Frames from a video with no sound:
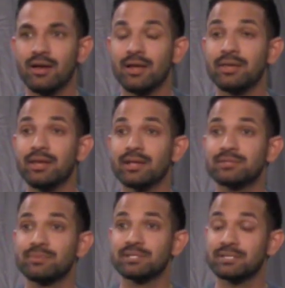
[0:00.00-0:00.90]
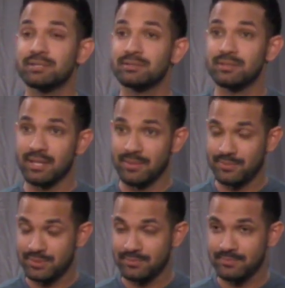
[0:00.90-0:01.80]
Yes, Mr.
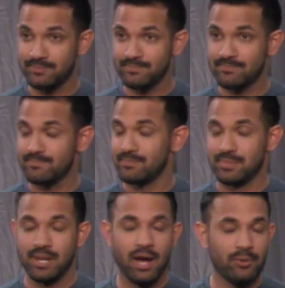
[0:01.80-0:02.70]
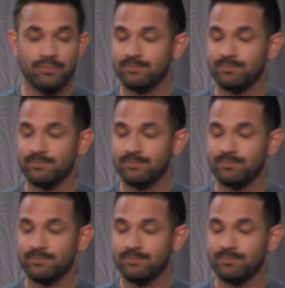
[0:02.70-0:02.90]
Gibbs. No.